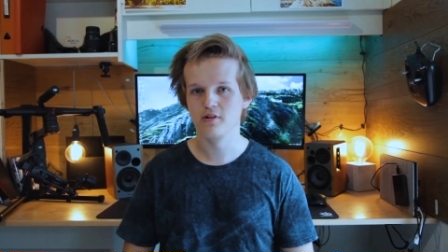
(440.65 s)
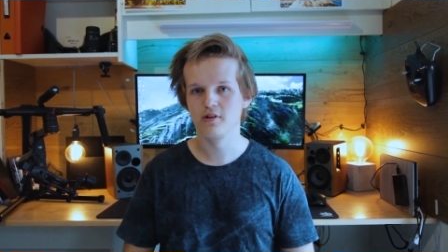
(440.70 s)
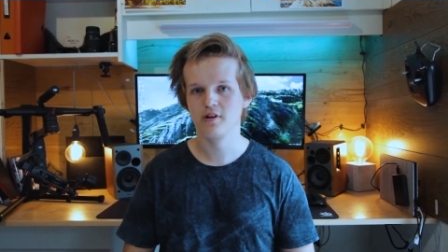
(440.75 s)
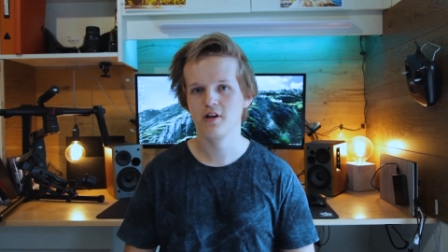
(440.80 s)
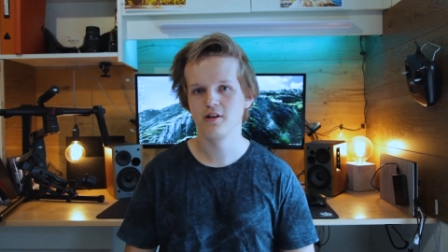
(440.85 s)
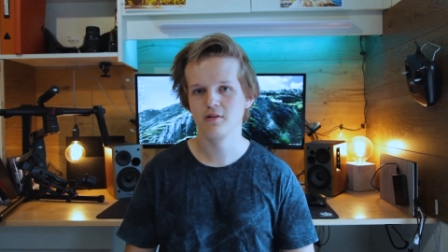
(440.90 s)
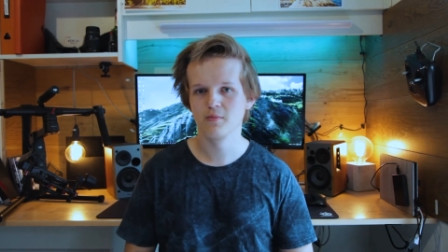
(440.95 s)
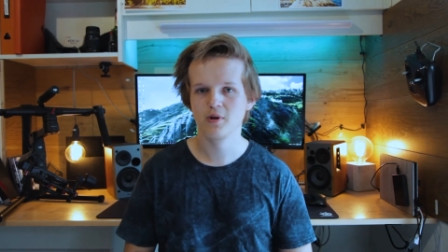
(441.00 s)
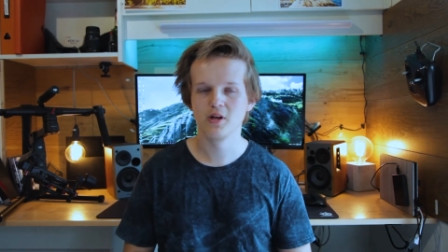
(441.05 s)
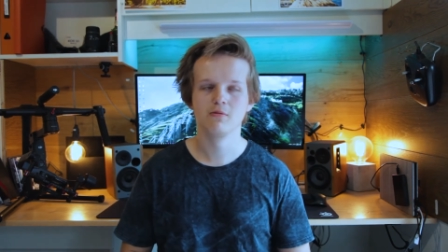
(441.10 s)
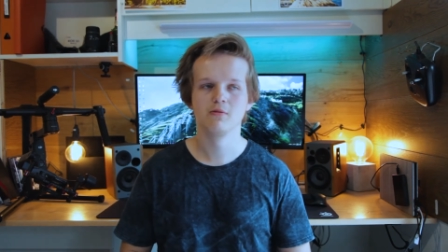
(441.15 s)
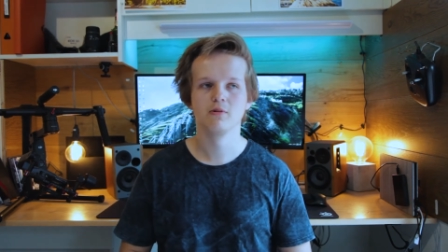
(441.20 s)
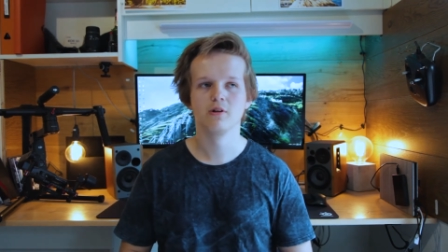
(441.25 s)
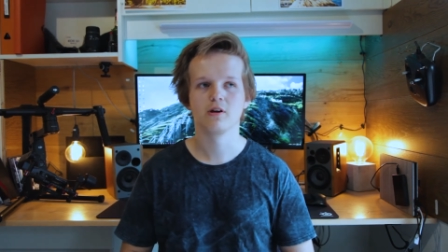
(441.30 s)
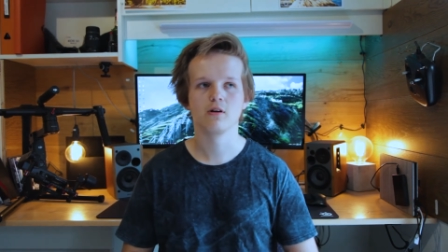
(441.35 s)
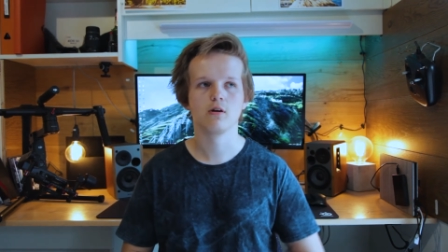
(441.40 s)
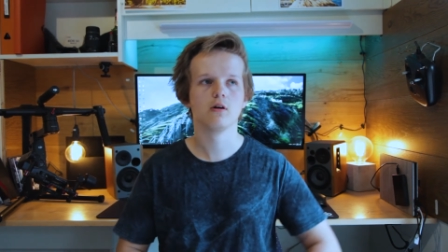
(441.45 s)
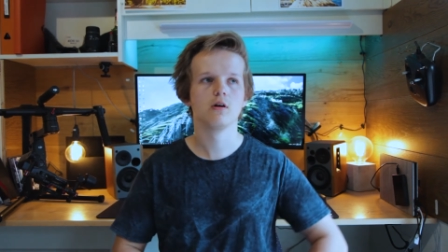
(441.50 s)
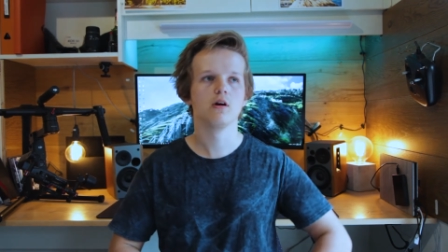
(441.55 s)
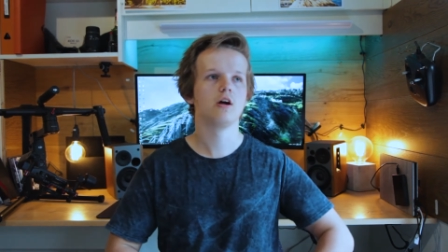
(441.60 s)
Now you may be
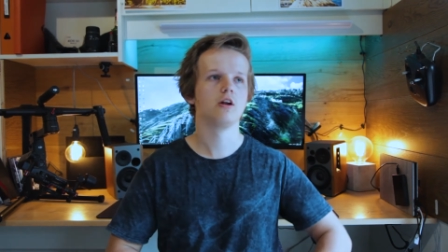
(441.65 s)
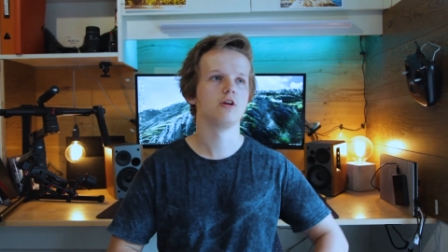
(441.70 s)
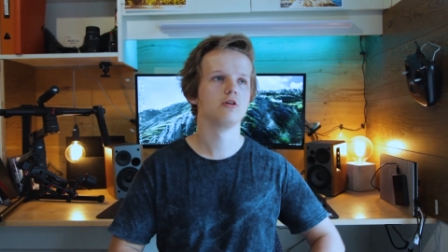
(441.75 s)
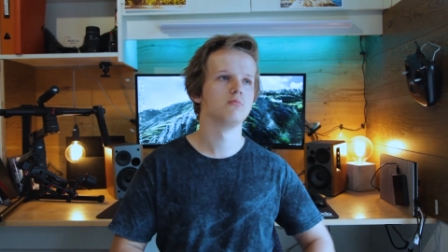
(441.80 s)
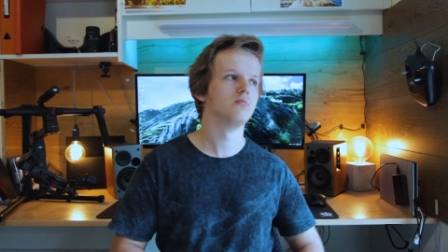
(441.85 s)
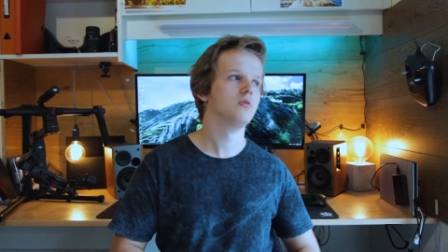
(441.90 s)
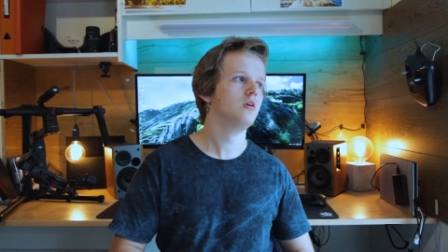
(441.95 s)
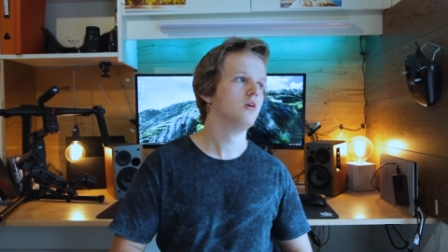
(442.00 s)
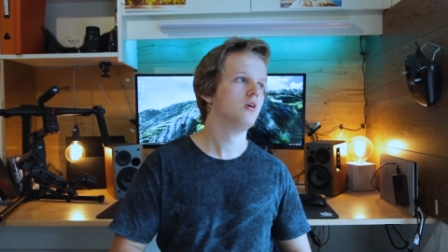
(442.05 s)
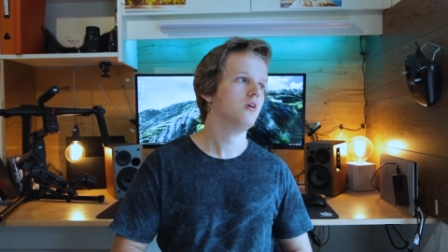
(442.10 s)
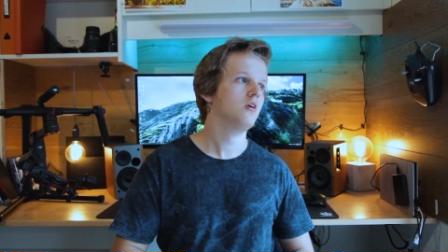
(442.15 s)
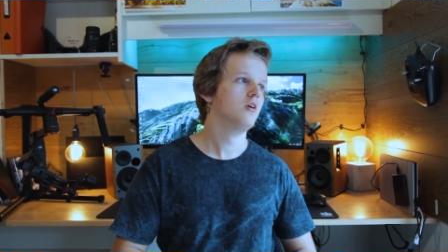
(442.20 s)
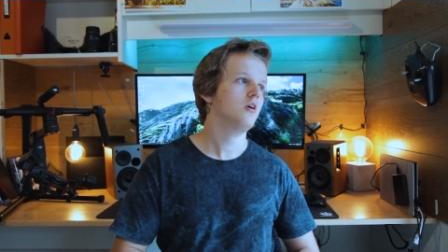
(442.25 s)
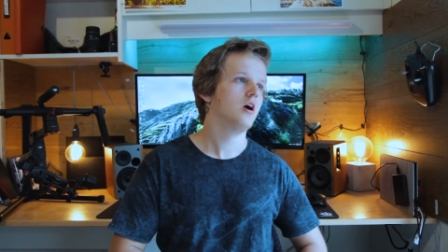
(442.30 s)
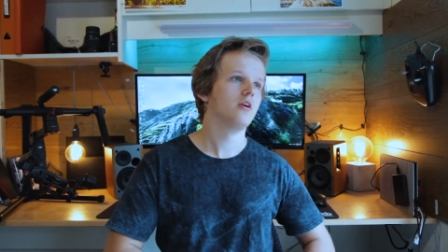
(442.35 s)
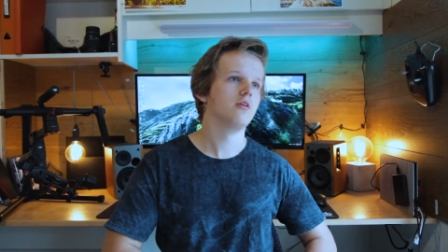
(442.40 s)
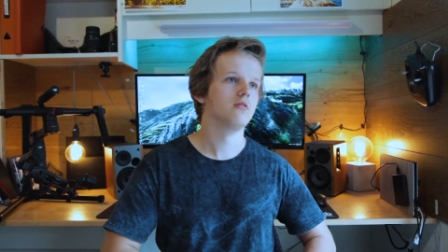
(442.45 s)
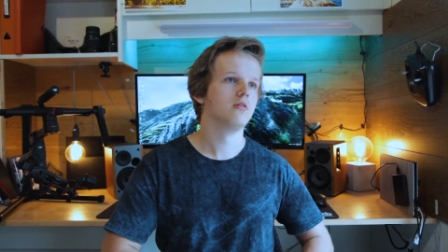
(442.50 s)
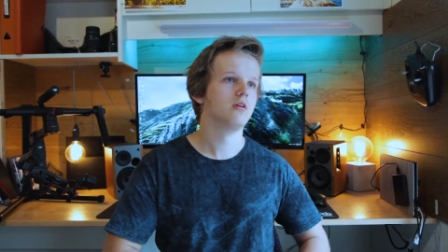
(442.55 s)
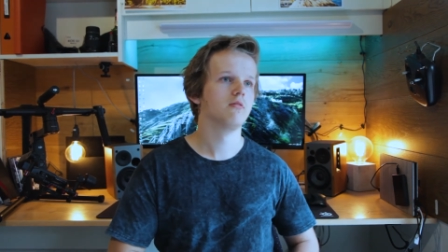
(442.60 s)
like, oh Adam,
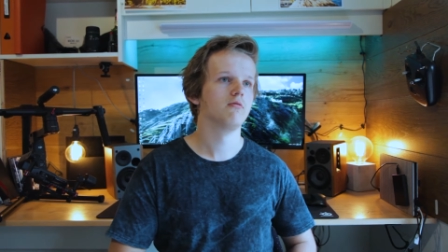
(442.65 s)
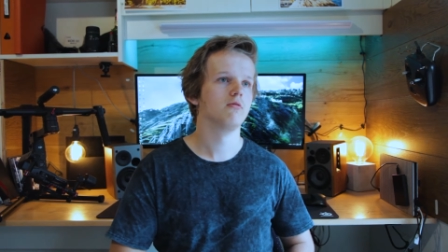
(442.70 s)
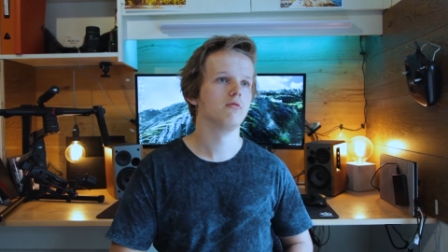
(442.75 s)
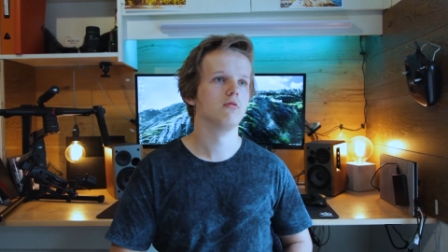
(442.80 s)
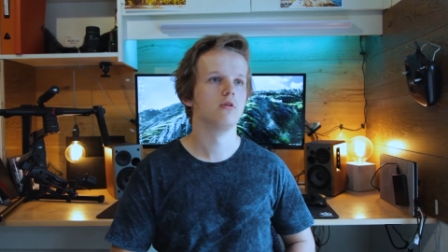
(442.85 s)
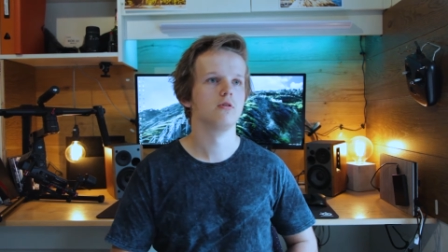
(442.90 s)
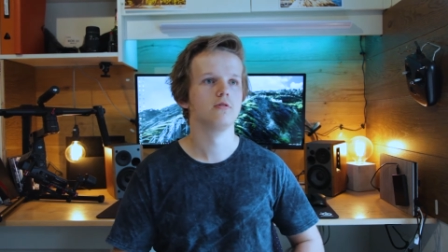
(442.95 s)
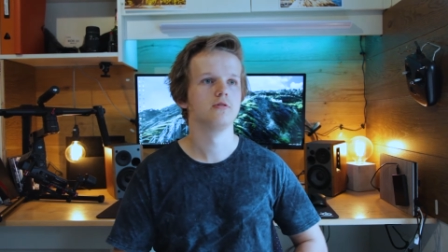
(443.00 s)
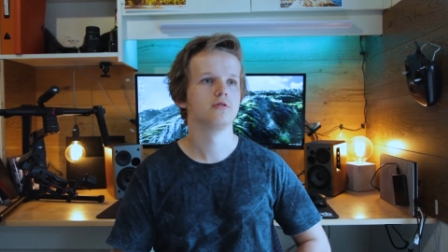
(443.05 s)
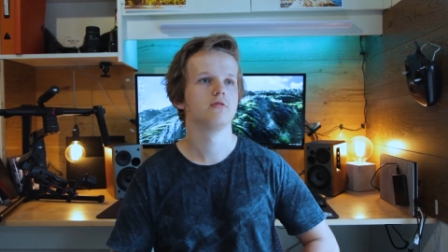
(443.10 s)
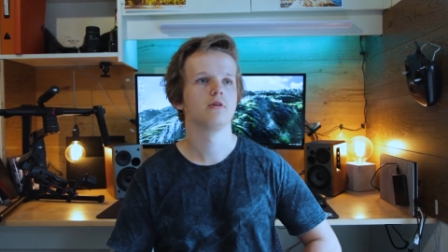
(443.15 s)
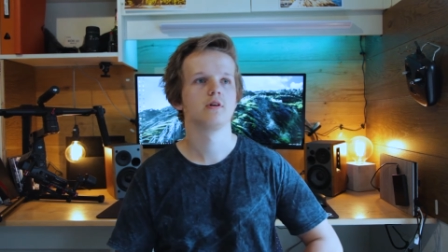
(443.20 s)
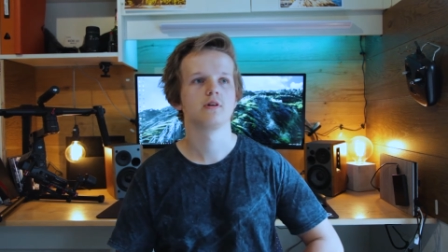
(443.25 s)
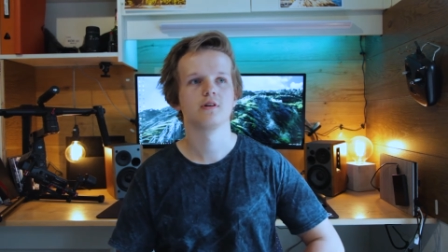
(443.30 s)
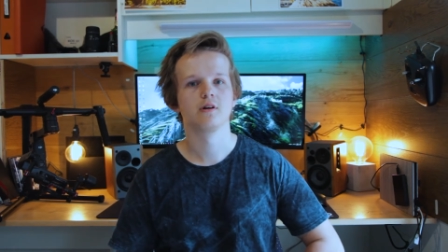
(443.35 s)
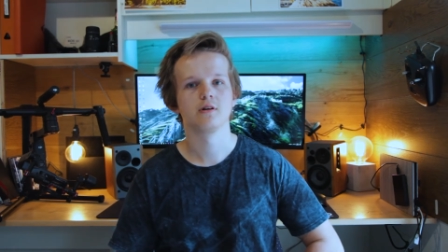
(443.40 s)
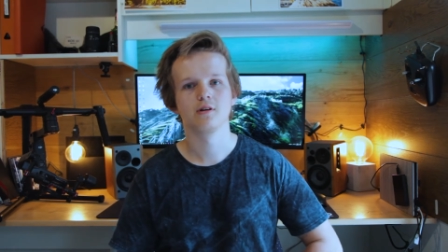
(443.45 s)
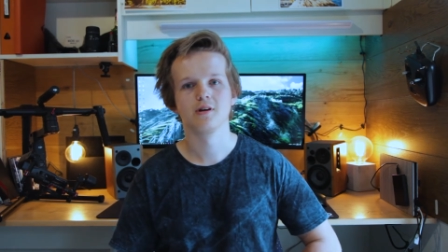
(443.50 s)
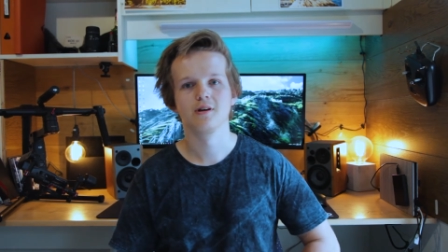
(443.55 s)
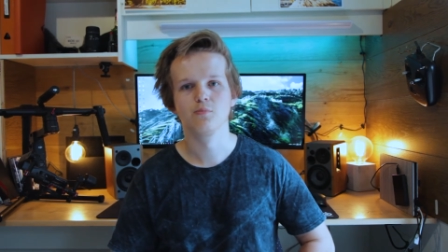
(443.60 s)
I don't have a Ronin so I
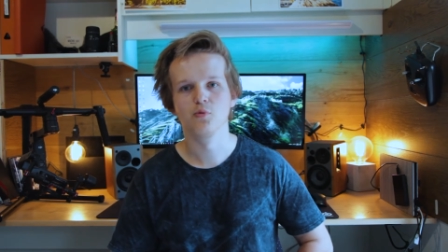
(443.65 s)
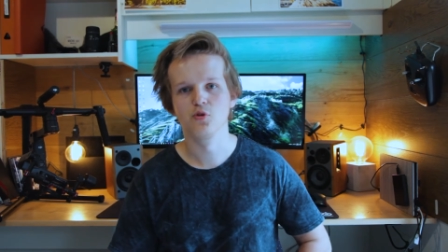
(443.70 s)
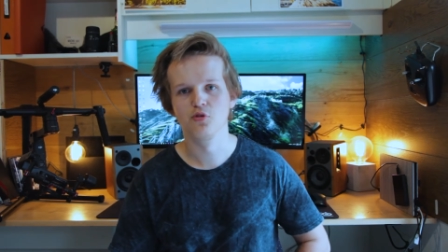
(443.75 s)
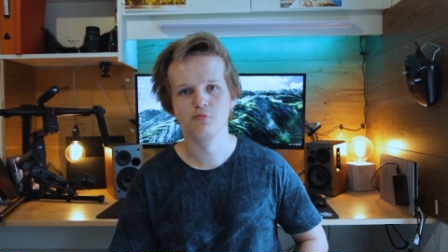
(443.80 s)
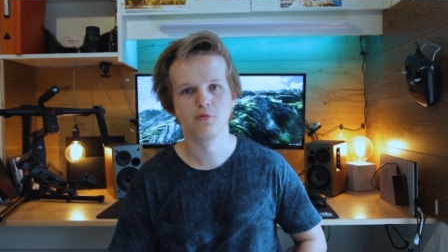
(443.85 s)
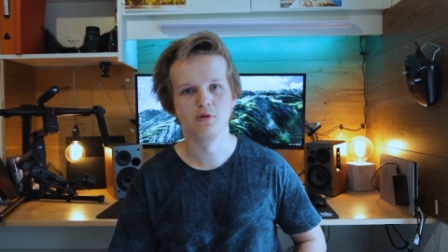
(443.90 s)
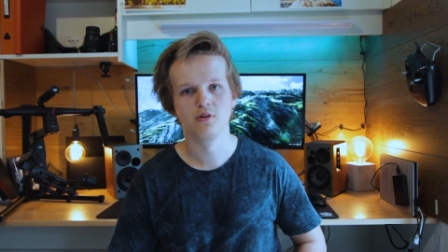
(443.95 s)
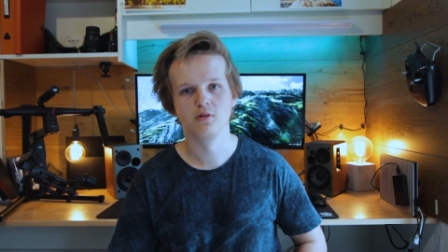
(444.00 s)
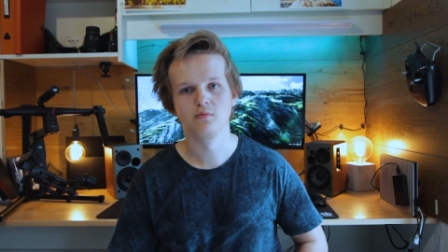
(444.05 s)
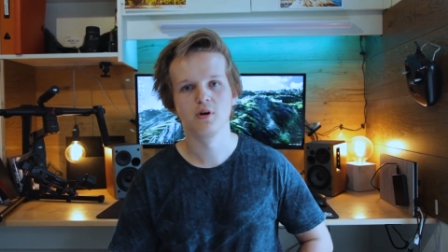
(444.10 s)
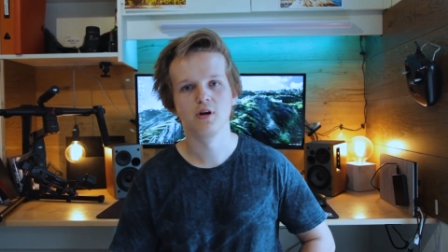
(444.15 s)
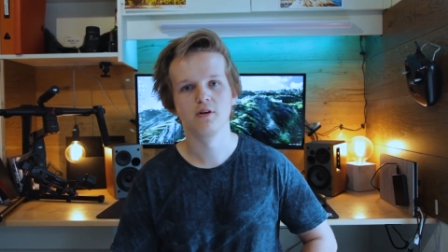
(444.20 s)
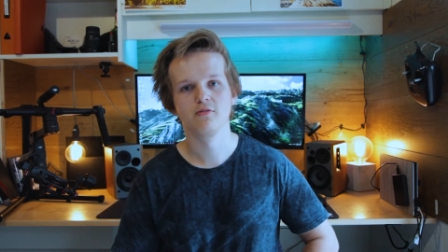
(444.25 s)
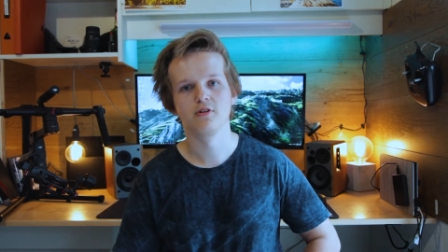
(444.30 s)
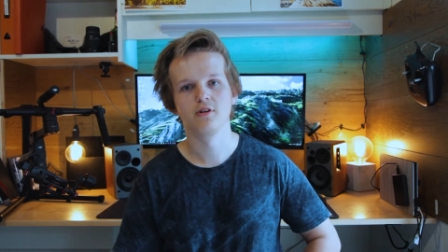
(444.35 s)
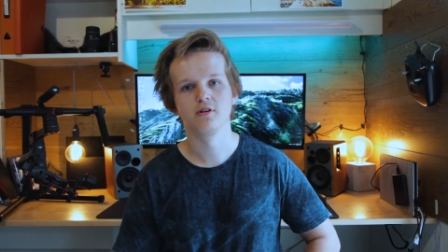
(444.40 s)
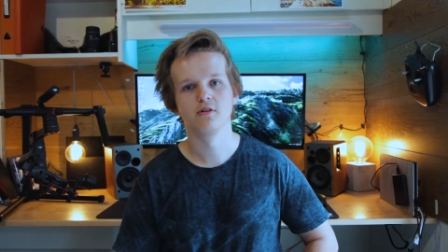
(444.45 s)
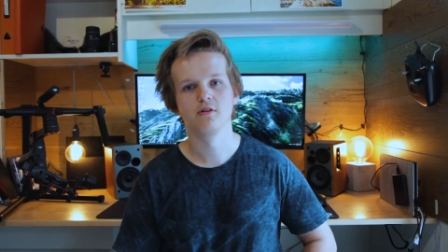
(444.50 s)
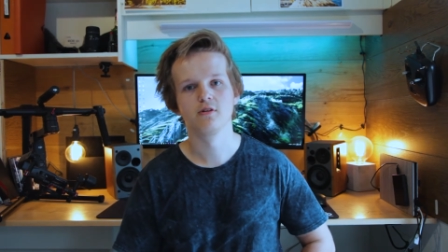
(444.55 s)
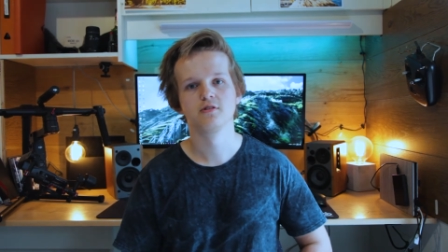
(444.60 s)
can't get movement in my
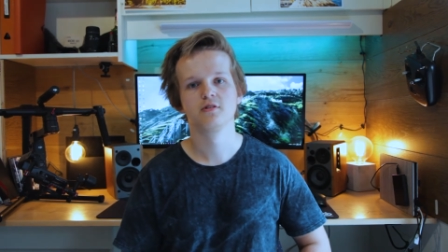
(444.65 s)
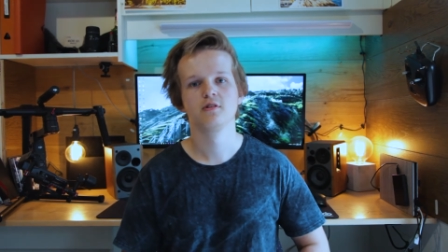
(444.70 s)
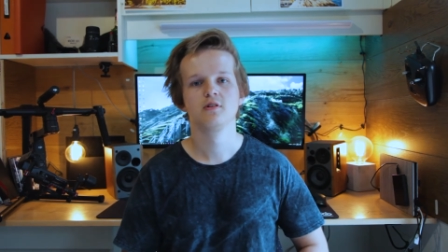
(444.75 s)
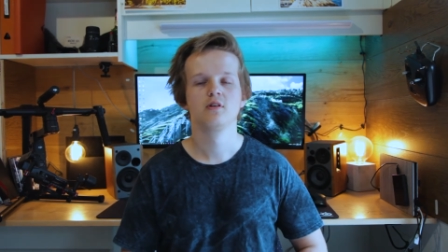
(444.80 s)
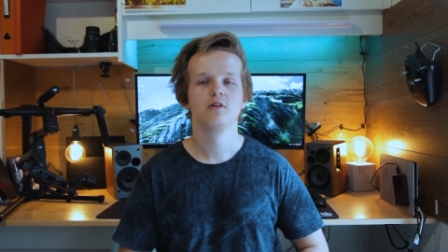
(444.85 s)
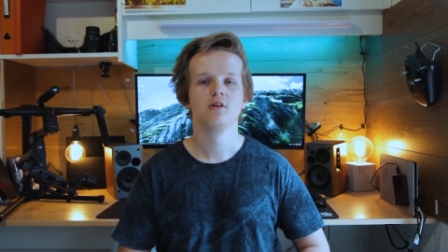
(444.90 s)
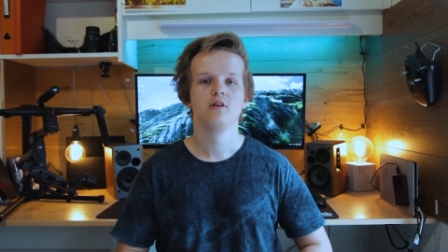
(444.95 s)
videos.